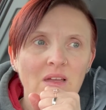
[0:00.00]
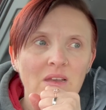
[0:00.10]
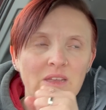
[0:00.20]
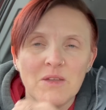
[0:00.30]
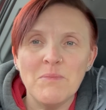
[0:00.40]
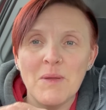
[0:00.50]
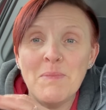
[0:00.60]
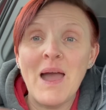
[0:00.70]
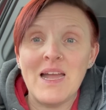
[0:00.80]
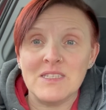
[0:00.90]
like you can buy
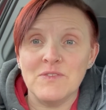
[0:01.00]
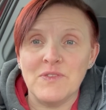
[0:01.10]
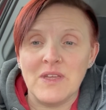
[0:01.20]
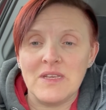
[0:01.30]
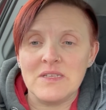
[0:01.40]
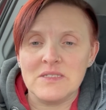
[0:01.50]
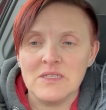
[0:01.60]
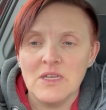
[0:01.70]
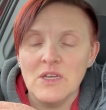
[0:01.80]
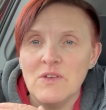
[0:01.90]
packs of things
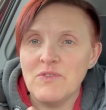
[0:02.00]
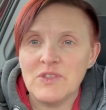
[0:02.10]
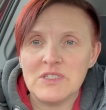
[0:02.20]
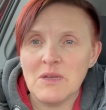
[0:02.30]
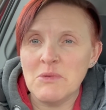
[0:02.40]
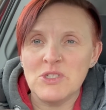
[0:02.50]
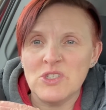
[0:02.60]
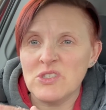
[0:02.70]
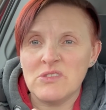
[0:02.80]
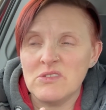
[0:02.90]
for the summer,
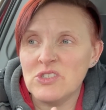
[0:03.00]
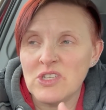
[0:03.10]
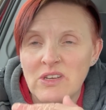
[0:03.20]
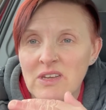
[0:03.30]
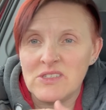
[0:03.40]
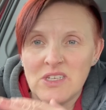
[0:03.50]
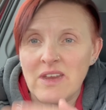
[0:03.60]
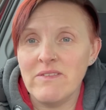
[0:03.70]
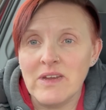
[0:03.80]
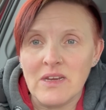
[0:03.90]
just
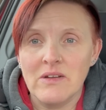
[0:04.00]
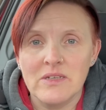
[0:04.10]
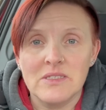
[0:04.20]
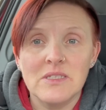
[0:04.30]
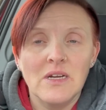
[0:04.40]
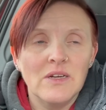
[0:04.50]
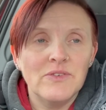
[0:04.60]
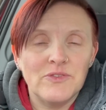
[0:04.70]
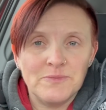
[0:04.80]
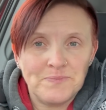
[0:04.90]
generic kind of
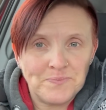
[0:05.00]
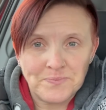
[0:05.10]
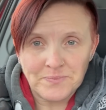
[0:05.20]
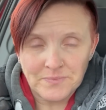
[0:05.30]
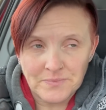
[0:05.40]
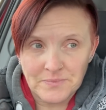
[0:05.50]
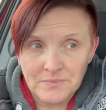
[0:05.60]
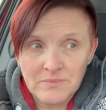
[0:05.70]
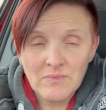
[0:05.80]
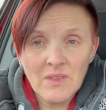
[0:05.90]
stuff
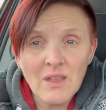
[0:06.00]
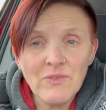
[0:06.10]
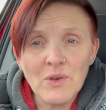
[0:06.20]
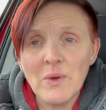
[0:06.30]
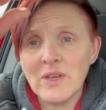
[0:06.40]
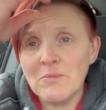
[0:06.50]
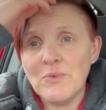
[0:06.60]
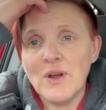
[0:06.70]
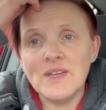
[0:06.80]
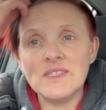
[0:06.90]
for quite good
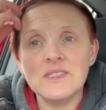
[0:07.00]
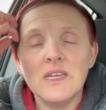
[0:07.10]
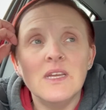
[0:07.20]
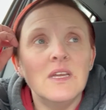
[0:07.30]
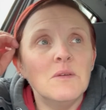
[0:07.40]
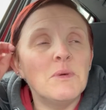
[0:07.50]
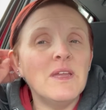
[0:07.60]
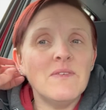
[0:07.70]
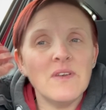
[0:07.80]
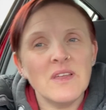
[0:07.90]
price. But
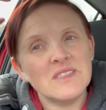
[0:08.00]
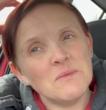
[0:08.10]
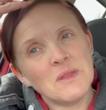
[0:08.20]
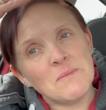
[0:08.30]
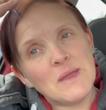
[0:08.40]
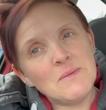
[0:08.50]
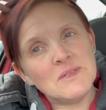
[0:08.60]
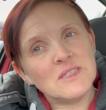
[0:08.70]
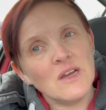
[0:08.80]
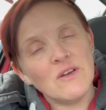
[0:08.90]
even like some of their baby
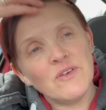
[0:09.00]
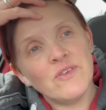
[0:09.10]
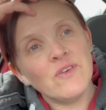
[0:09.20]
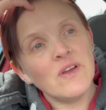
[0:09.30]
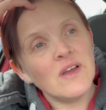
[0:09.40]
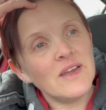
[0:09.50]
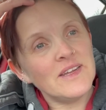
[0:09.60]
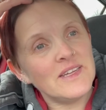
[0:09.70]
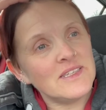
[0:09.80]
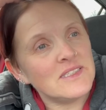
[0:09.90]
stuff,
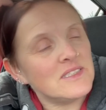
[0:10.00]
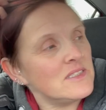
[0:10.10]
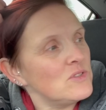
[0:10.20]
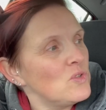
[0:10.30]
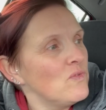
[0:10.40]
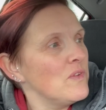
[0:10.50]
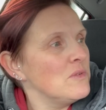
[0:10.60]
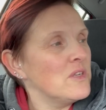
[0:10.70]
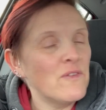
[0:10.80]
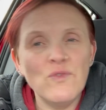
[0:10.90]
it's sort of, it
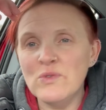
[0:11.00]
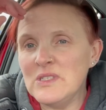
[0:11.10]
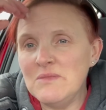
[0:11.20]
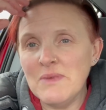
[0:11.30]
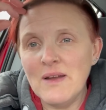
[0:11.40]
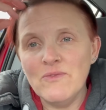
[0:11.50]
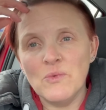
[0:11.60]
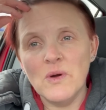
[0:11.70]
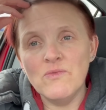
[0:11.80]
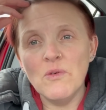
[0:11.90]
was like £14 for
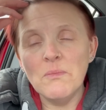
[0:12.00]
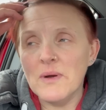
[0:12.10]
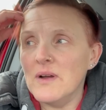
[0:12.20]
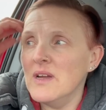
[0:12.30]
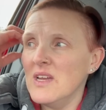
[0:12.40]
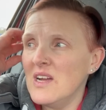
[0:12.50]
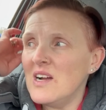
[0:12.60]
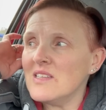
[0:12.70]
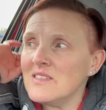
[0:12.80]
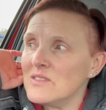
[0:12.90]
one romper.
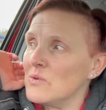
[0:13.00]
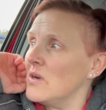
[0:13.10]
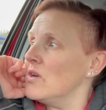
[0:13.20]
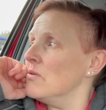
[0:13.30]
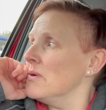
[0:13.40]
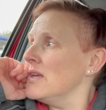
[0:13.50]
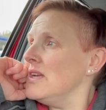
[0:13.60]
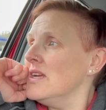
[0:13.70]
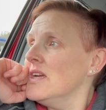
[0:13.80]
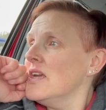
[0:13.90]
I think that's quite a lot of
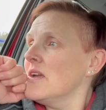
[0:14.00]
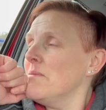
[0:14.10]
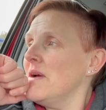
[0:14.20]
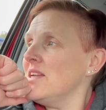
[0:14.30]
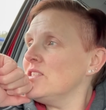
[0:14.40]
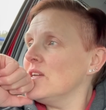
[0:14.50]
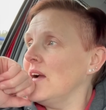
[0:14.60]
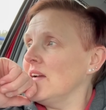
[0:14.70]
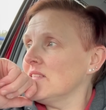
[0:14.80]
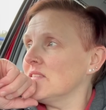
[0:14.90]
money compared to
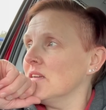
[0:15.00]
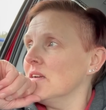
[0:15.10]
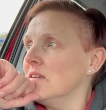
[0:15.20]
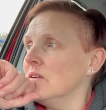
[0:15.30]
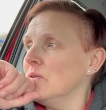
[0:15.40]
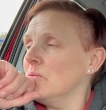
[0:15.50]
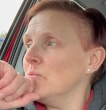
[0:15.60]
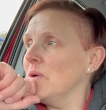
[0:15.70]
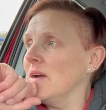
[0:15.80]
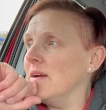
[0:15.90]
Asda,
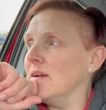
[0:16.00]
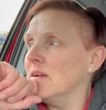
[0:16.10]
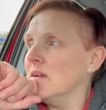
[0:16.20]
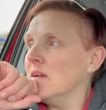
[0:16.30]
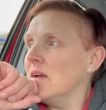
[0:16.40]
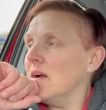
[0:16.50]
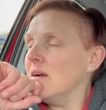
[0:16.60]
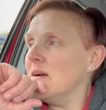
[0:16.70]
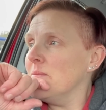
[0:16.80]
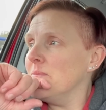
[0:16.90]
where
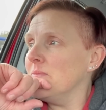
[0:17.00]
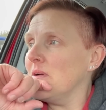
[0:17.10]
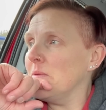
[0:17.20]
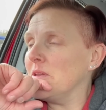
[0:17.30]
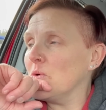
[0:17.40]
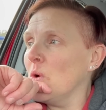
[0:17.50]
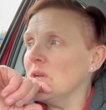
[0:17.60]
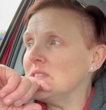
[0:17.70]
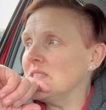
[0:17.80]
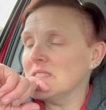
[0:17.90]
I mean the
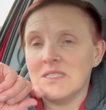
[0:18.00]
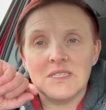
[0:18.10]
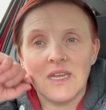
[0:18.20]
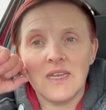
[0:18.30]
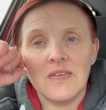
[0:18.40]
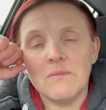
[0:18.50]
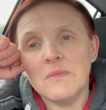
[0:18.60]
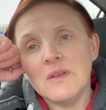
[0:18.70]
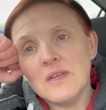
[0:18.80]
quality is the same,